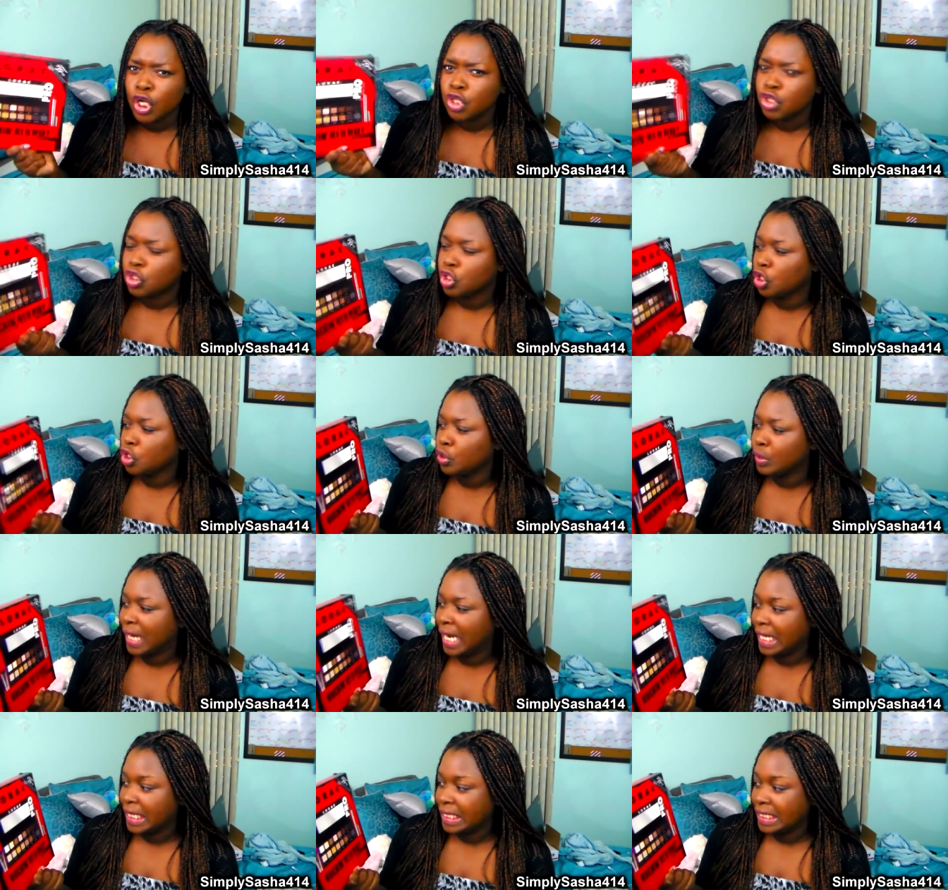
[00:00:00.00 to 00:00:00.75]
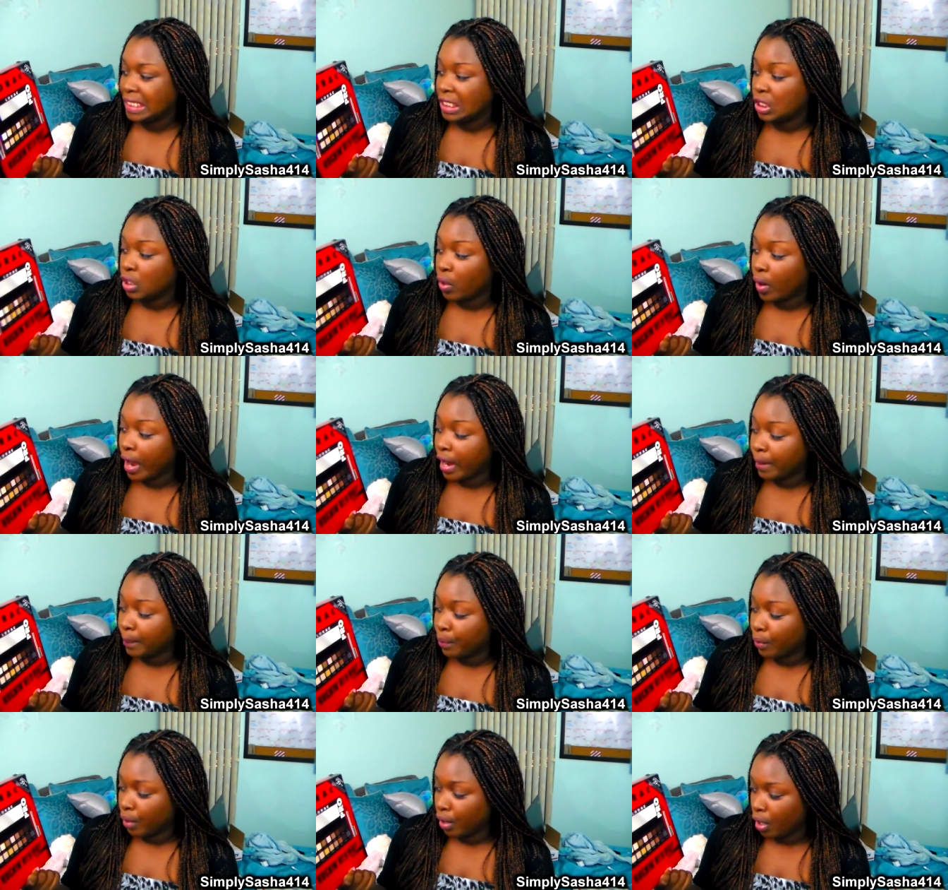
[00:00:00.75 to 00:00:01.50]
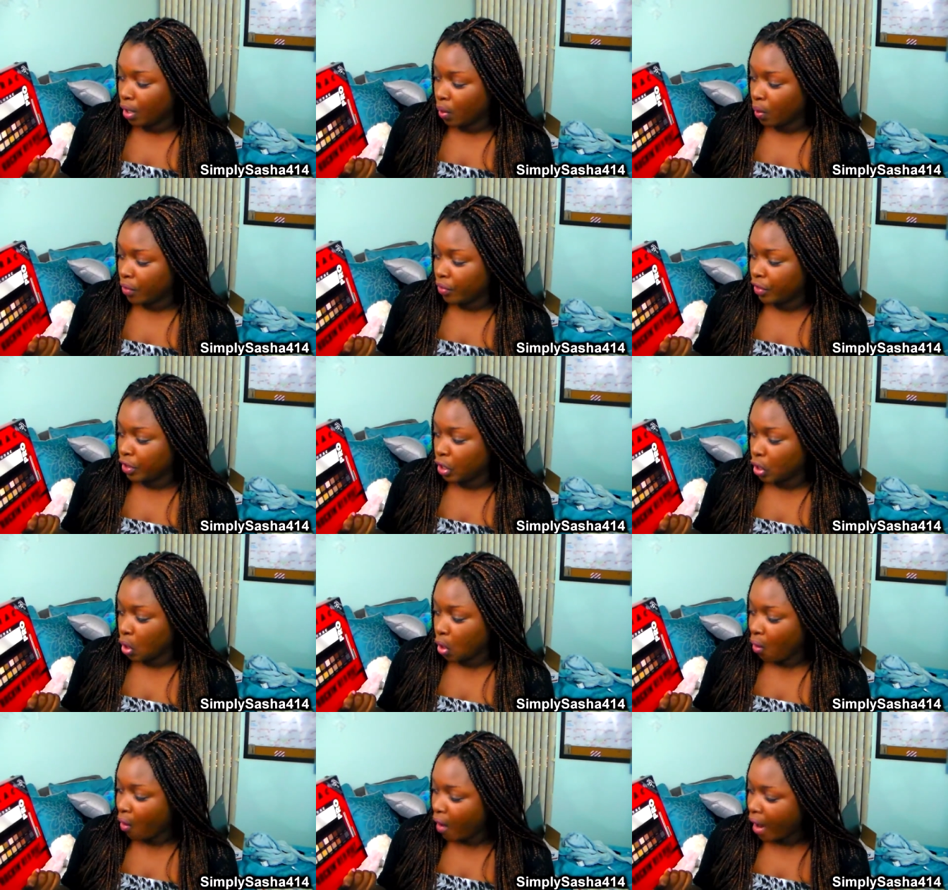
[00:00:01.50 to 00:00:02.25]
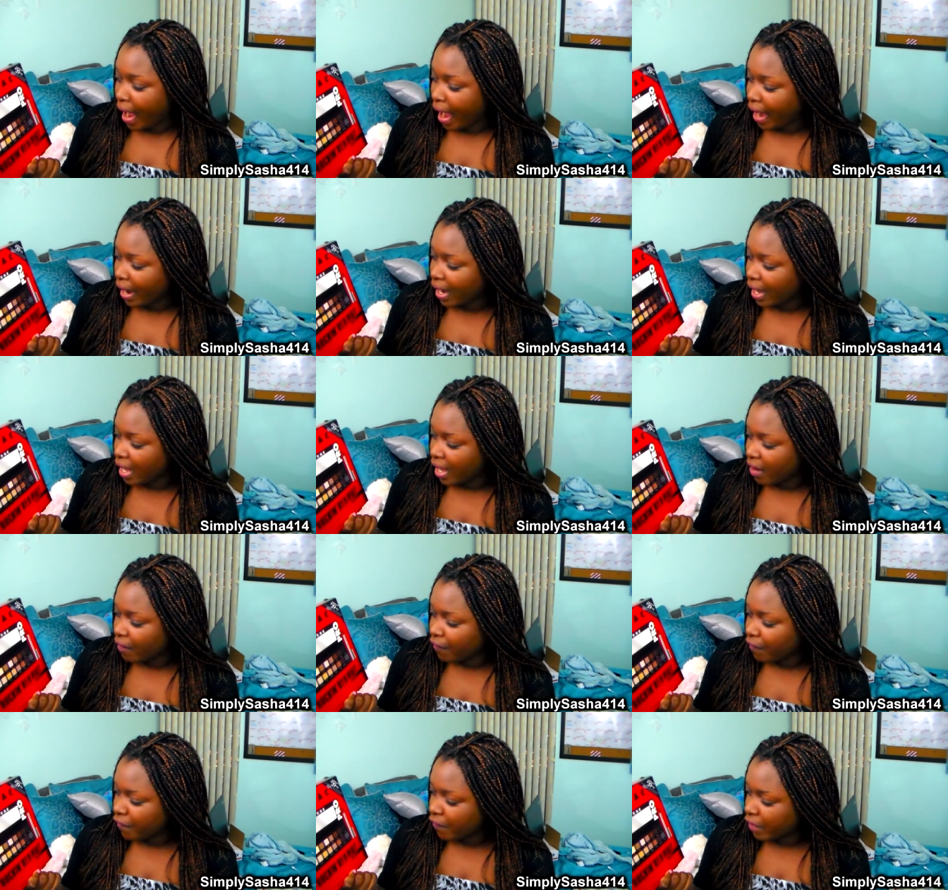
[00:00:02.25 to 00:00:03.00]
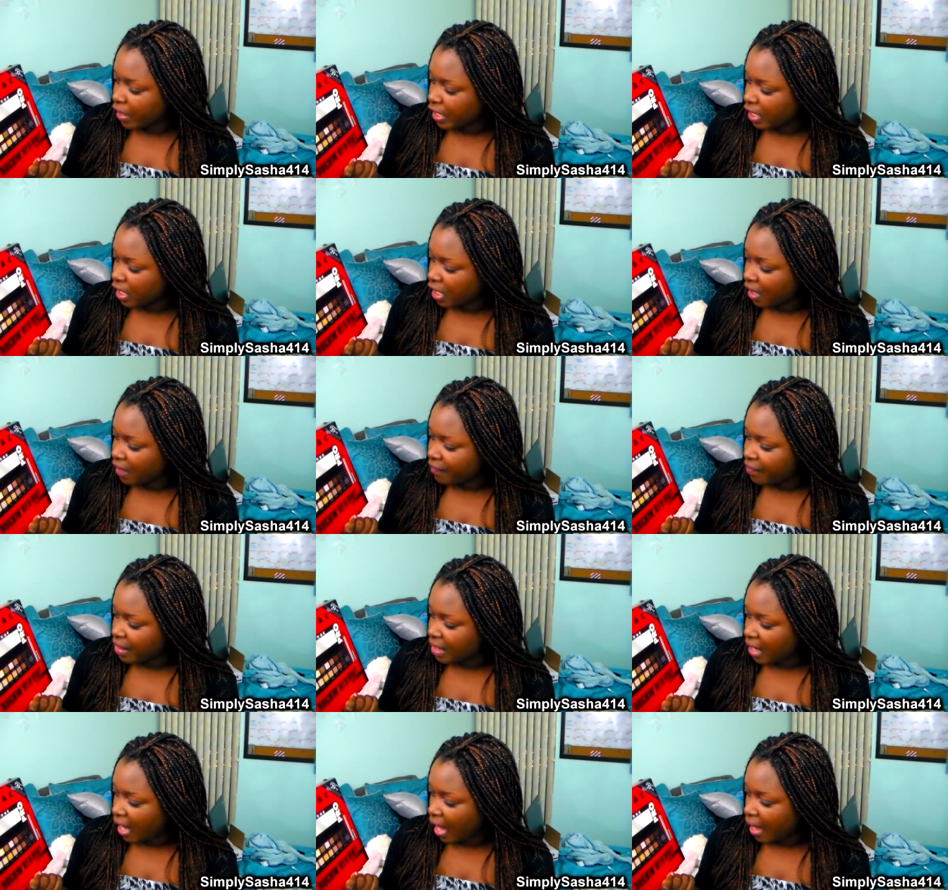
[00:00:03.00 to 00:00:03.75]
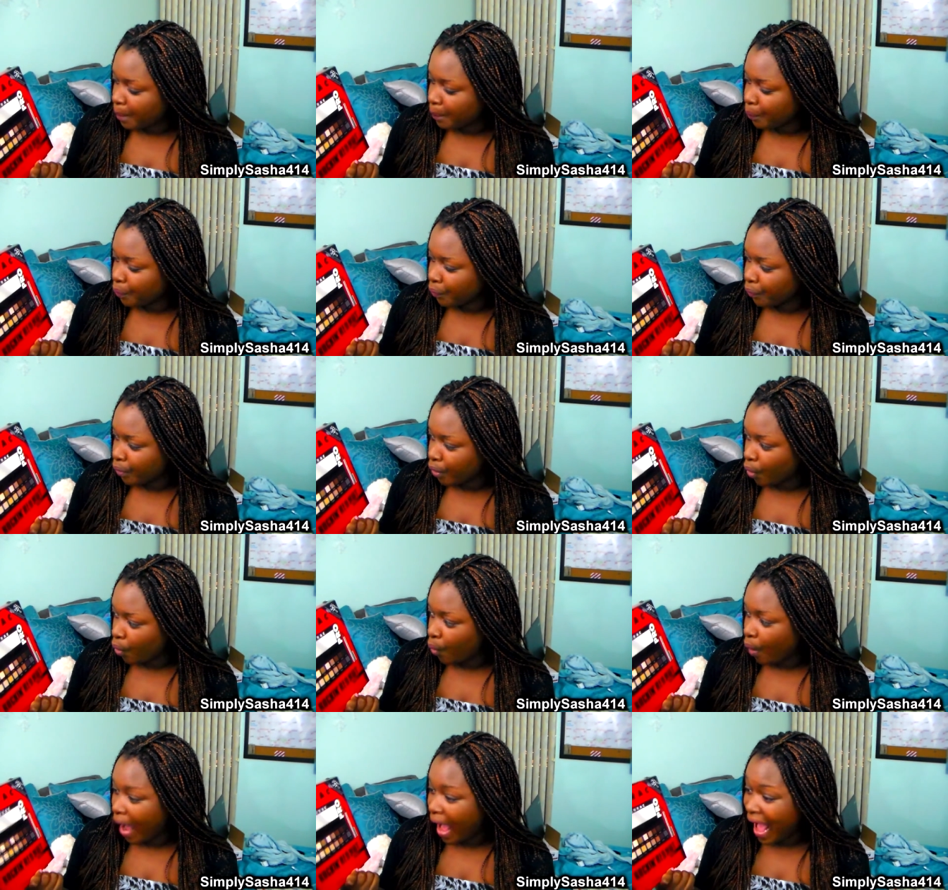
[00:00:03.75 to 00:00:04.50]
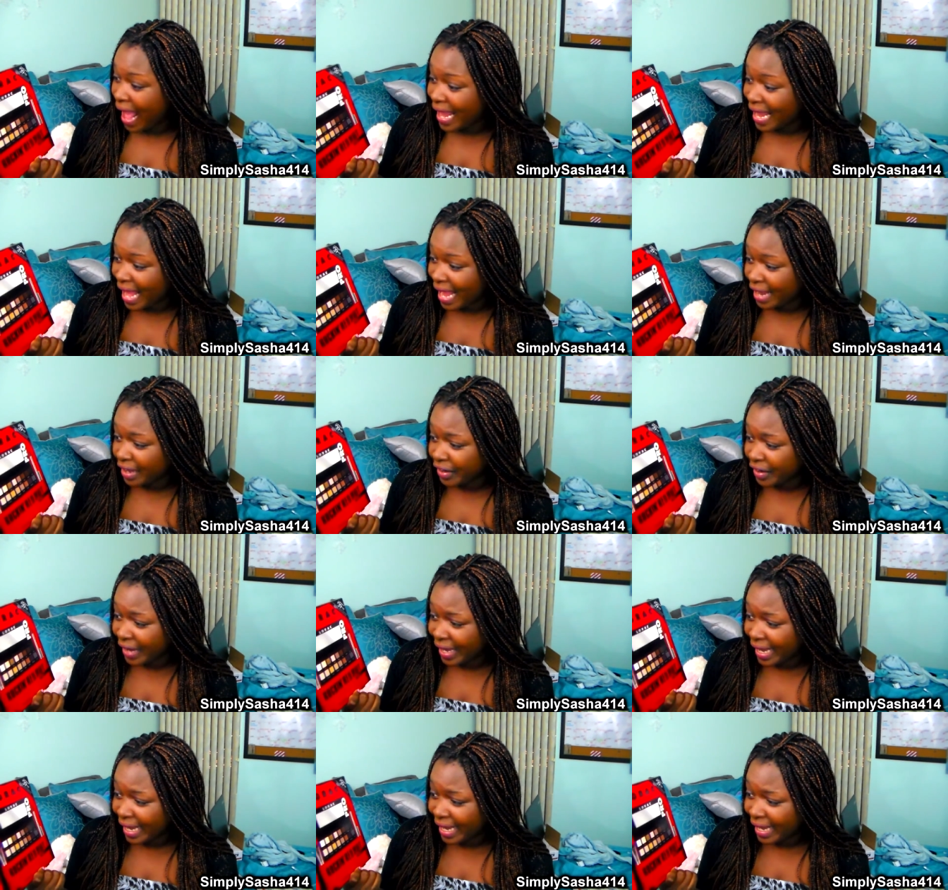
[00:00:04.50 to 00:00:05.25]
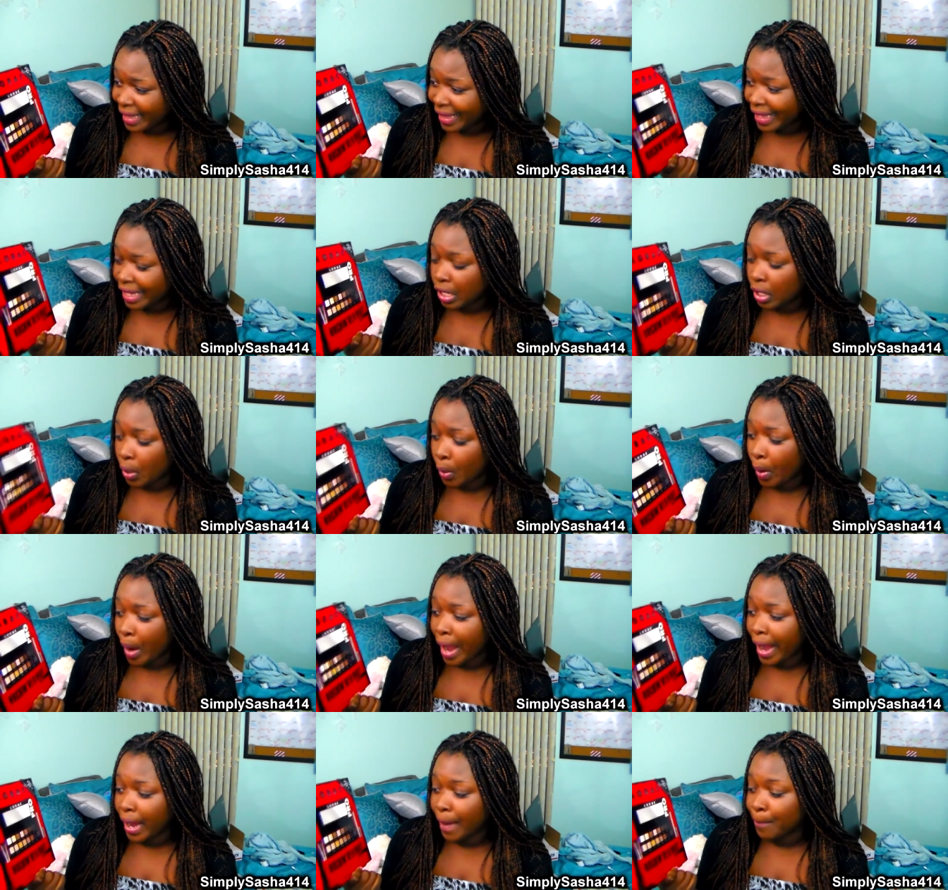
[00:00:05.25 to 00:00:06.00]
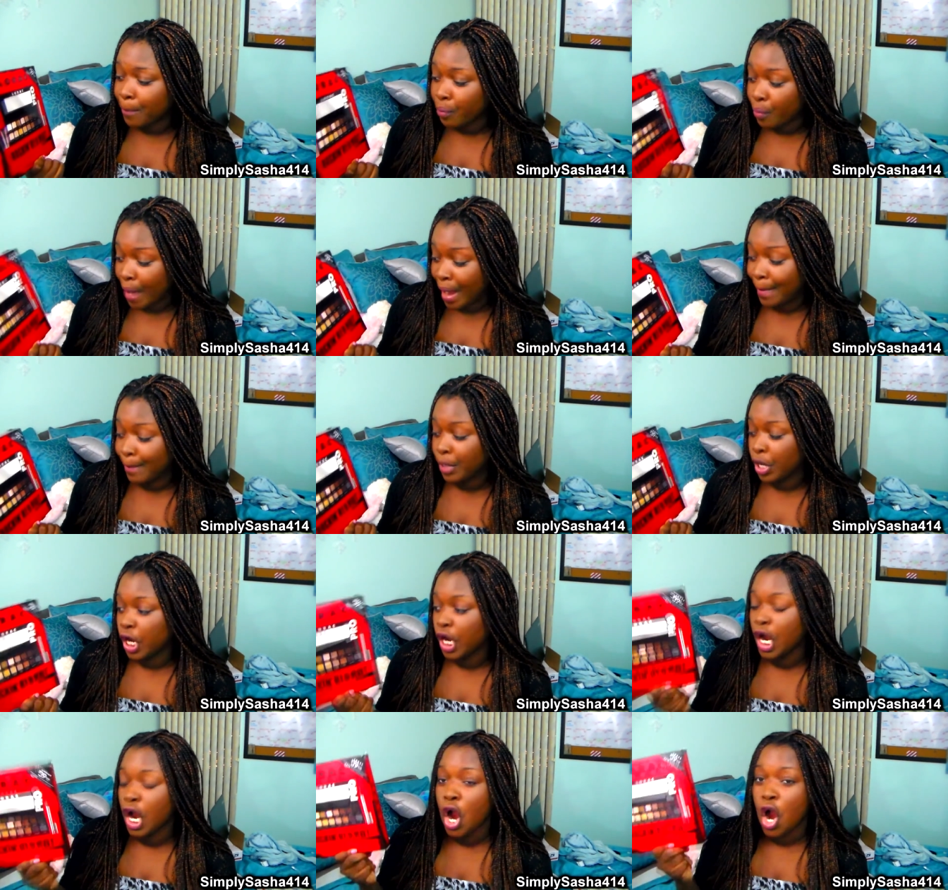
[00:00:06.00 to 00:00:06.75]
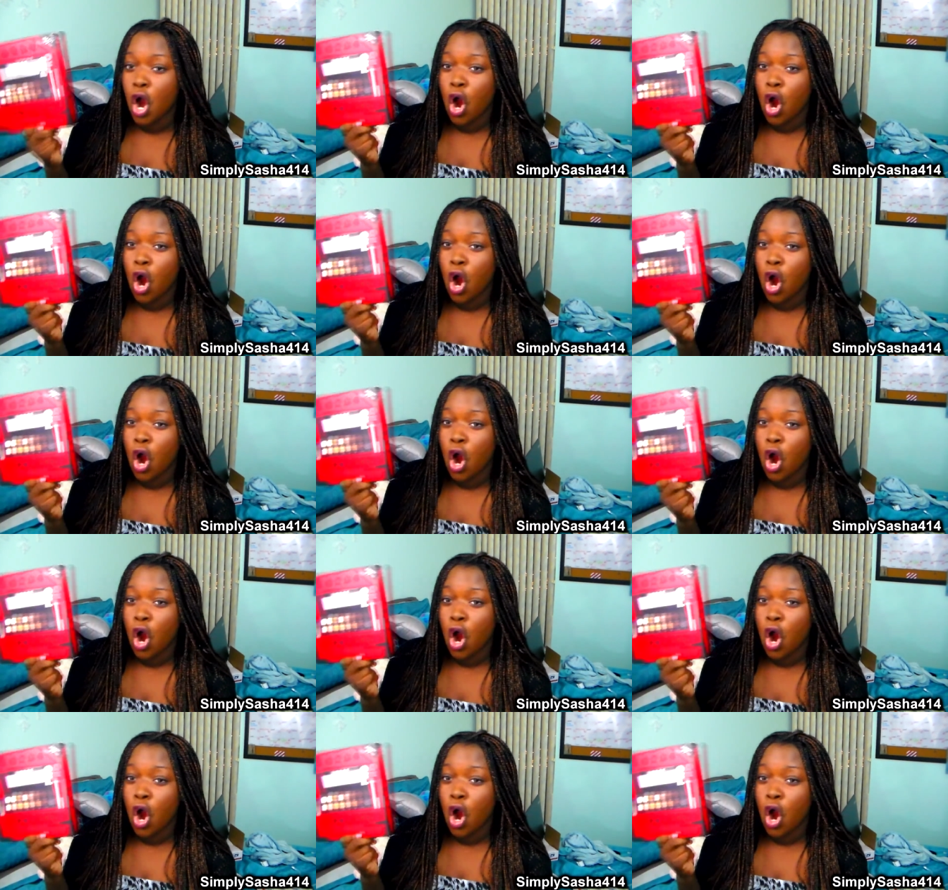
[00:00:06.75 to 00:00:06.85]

So you got the Lorac Pro, the Lorac Front of the Line Pro Eyeliner and a Lorac Primer